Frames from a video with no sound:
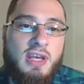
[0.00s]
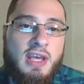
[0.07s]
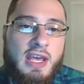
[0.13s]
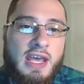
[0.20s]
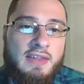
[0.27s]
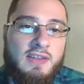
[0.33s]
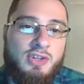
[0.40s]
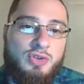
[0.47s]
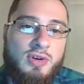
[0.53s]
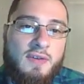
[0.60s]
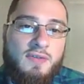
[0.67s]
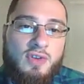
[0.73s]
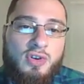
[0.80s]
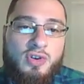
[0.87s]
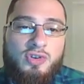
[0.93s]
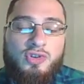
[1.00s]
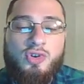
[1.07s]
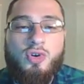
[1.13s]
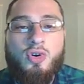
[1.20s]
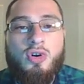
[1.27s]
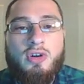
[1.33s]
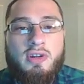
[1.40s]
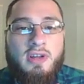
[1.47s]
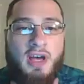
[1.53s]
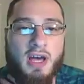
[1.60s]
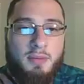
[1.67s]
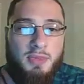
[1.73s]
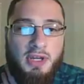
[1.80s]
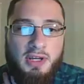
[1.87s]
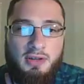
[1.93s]
And then you have the, your
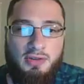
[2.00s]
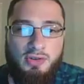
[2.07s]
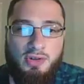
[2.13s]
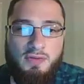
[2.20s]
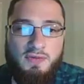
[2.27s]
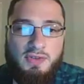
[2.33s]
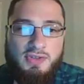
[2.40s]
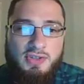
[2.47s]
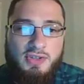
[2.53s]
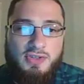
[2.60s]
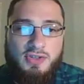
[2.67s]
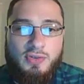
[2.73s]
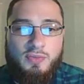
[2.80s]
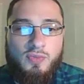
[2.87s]
autonomic nervous system,